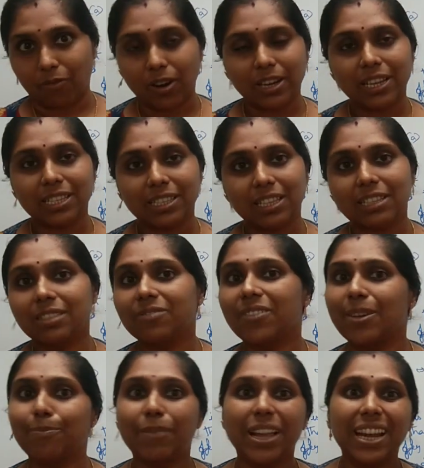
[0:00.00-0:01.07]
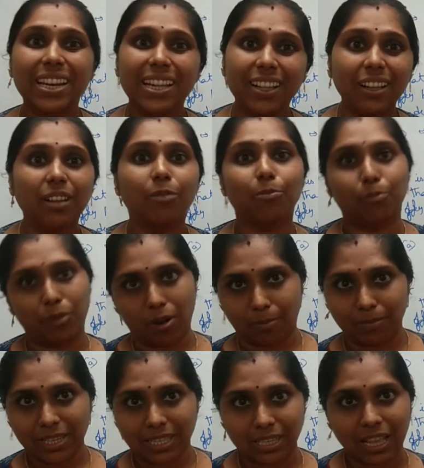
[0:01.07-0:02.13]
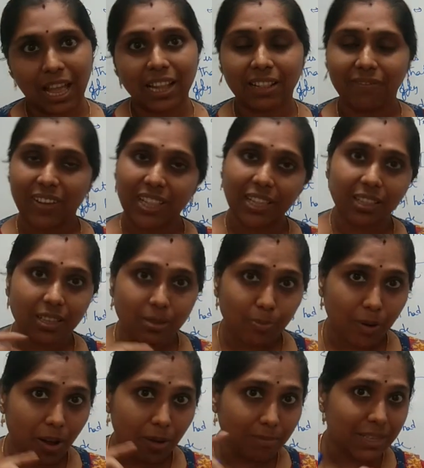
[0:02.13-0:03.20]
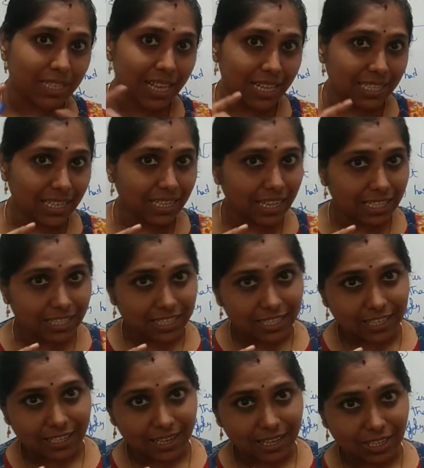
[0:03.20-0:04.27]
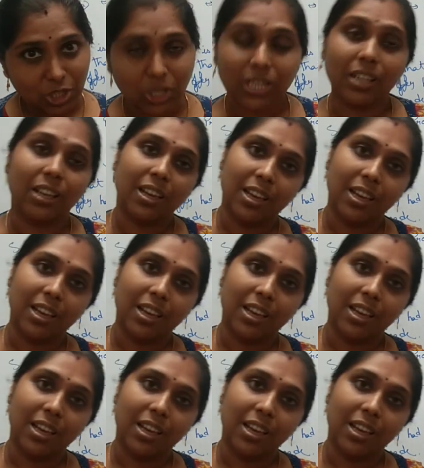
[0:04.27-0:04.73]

What is this? We made a promise, and whether this promise has in consideration?